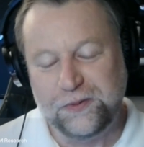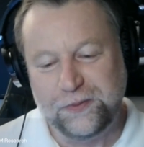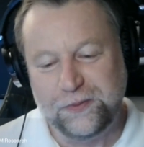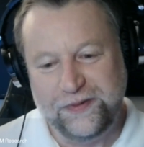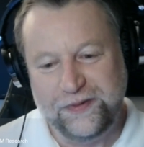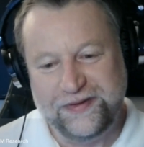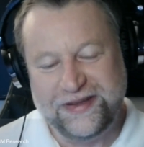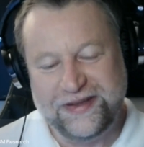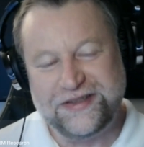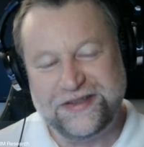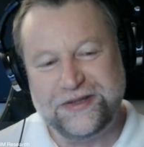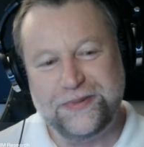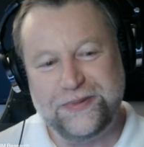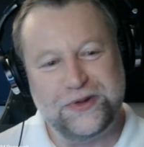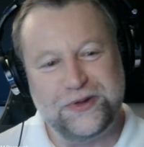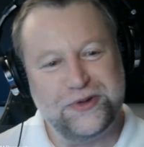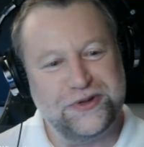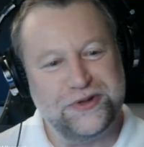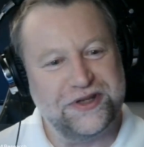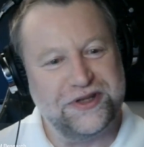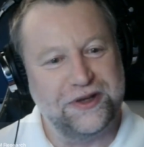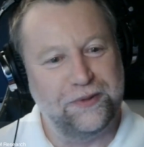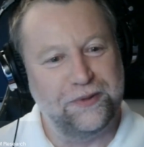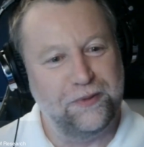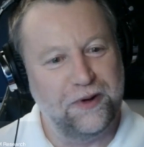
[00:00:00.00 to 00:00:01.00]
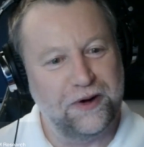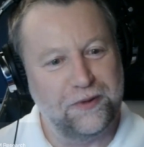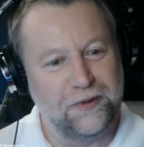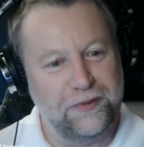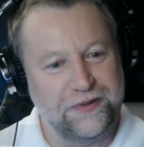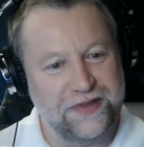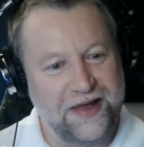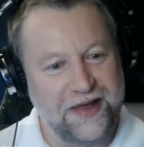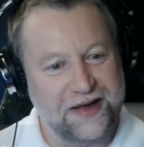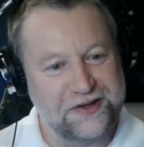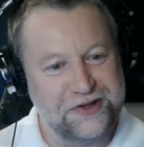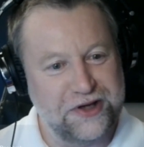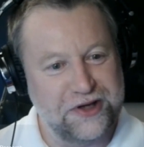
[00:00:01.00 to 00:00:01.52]
We did some interesting work
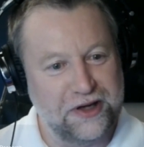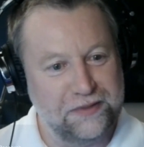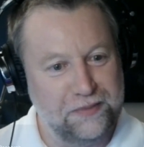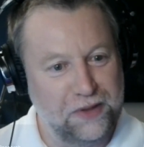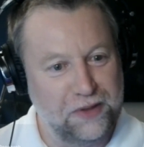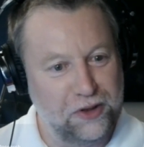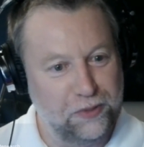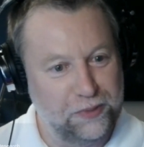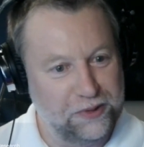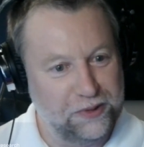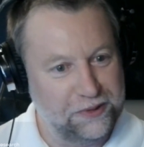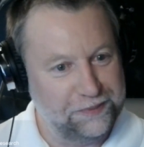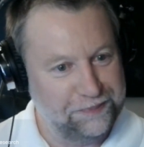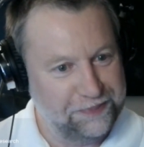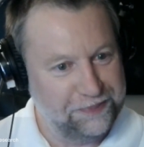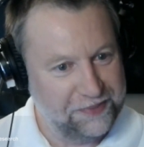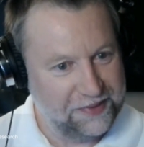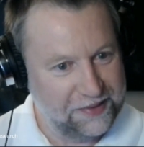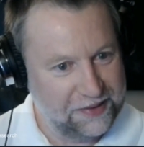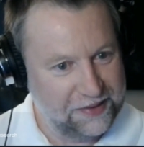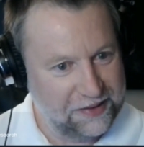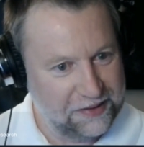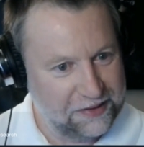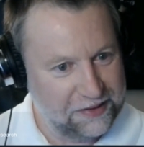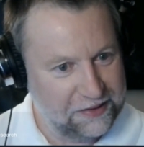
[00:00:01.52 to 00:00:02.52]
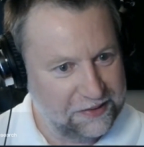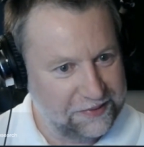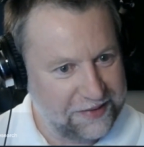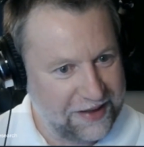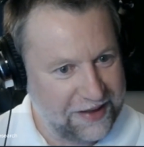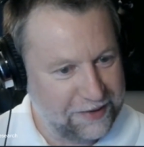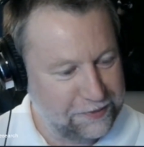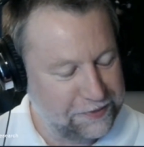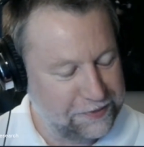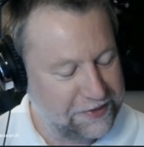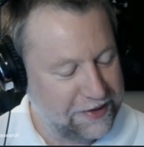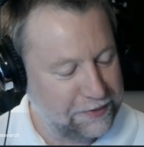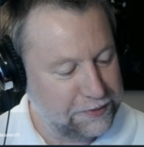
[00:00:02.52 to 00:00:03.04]
with ExxonMobil
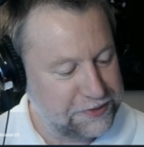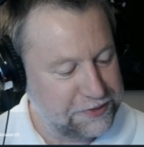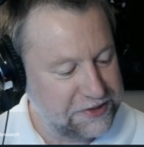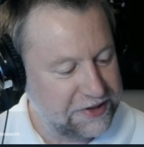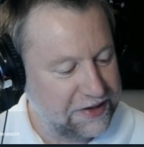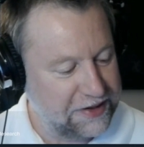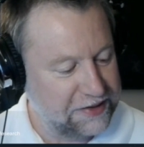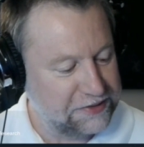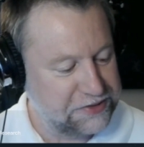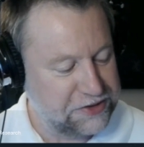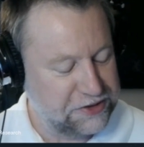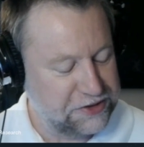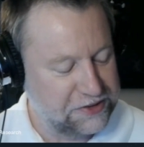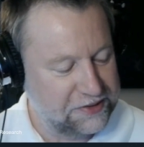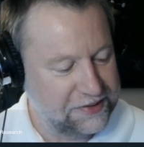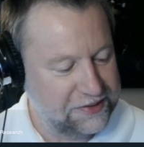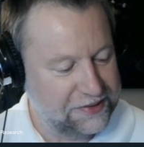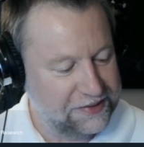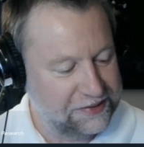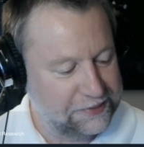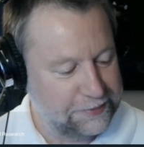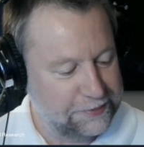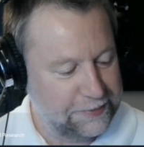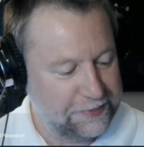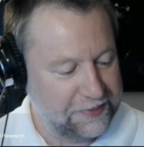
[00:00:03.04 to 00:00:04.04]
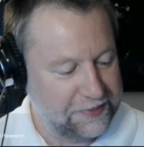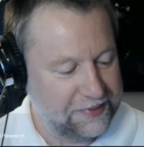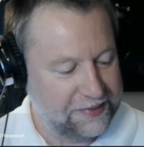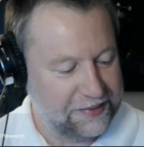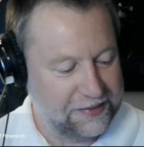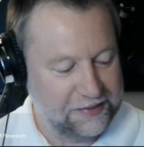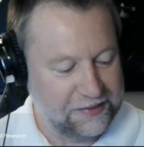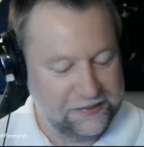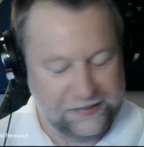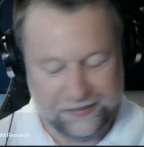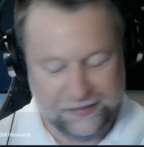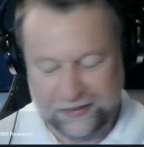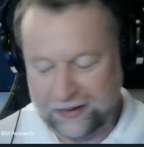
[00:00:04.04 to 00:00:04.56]
that was announced
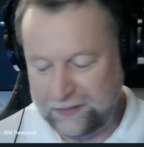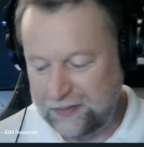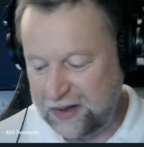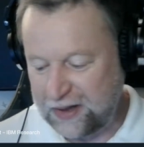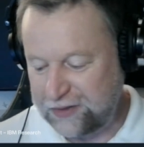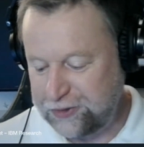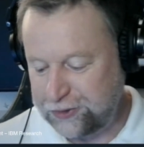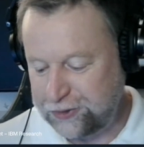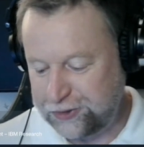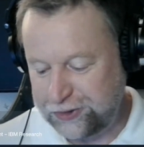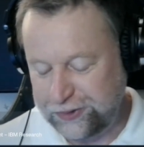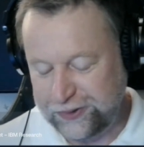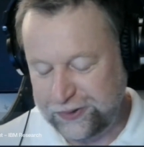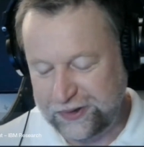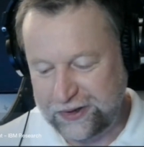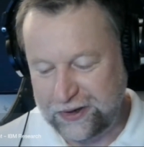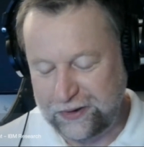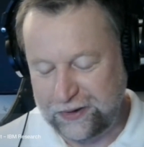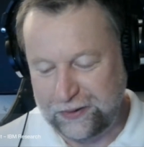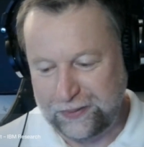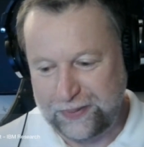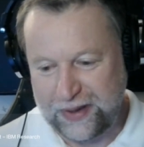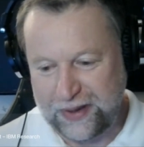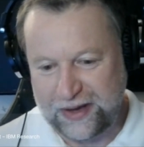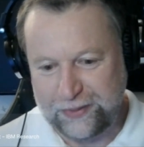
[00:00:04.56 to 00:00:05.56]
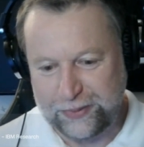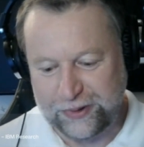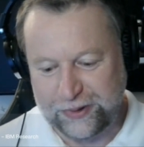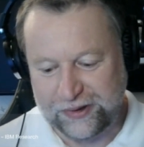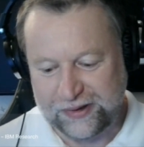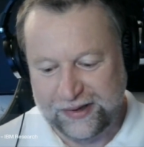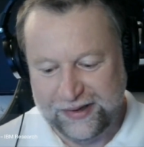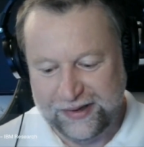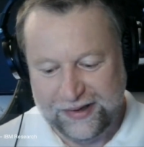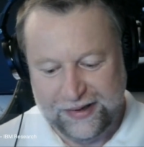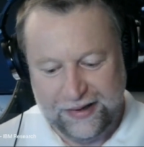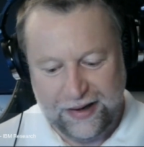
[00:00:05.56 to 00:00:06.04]
a month or two ago, a paper.